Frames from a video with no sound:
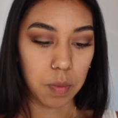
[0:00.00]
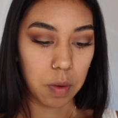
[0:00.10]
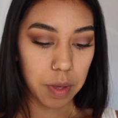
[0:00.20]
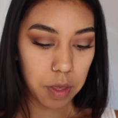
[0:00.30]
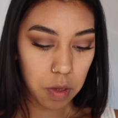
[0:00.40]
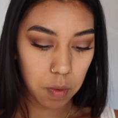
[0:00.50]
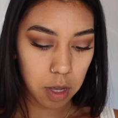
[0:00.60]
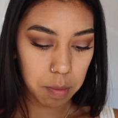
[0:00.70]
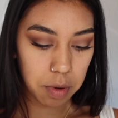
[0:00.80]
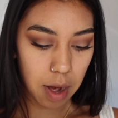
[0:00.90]
one with
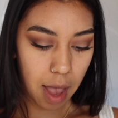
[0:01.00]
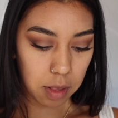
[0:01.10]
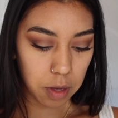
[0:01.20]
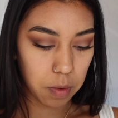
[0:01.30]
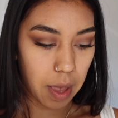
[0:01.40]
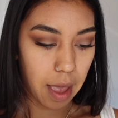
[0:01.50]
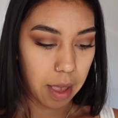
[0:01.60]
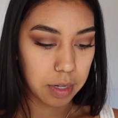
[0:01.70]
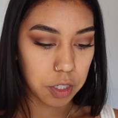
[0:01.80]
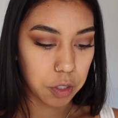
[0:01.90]
cucumber, aloe,
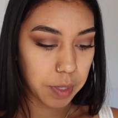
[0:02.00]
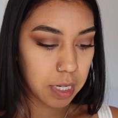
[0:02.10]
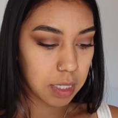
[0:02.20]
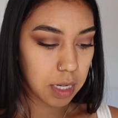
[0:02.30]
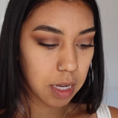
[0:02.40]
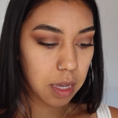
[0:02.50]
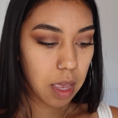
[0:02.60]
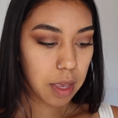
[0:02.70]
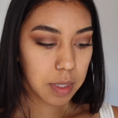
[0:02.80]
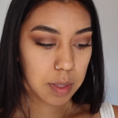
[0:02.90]
and green tea.
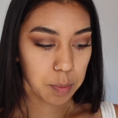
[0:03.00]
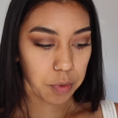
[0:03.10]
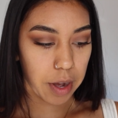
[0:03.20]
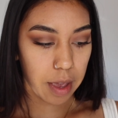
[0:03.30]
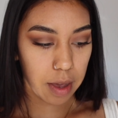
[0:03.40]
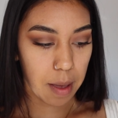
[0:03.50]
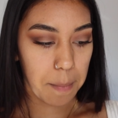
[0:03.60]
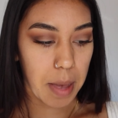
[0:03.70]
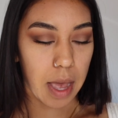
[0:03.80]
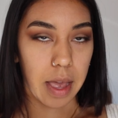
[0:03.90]
Spraying
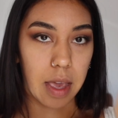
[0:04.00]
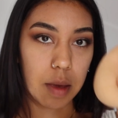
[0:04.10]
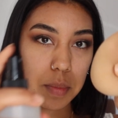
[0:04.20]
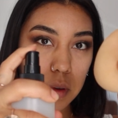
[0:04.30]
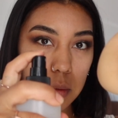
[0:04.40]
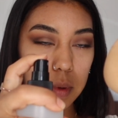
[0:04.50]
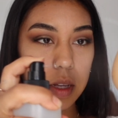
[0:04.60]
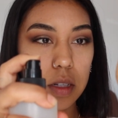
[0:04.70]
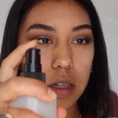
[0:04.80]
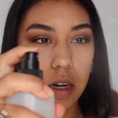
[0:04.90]
my beauty
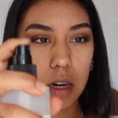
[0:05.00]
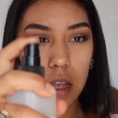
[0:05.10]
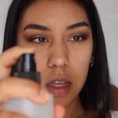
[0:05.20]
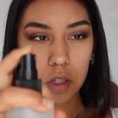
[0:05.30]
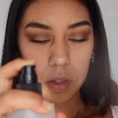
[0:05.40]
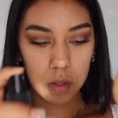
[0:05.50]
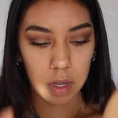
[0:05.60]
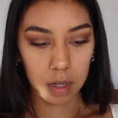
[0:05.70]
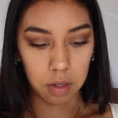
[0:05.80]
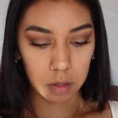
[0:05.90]
blender just to
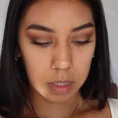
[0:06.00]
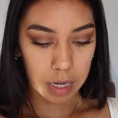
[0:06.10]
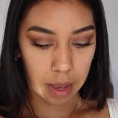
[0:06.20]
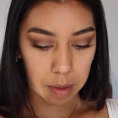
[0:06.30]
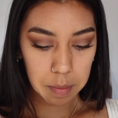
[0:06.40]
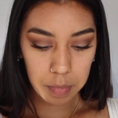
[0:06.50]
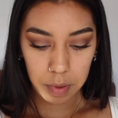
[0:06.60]
get a little damp.